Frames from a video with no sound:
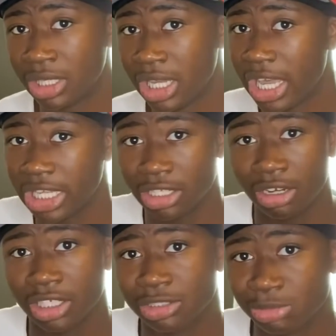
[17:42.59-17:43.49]
and you're
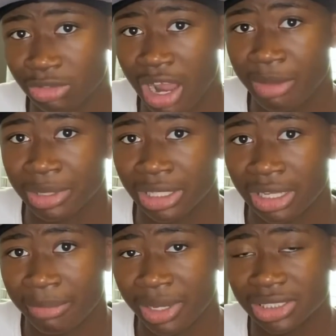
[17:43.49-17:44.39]
unsubscribing
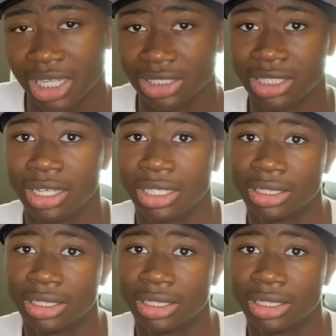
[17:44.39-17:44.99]
because I suck,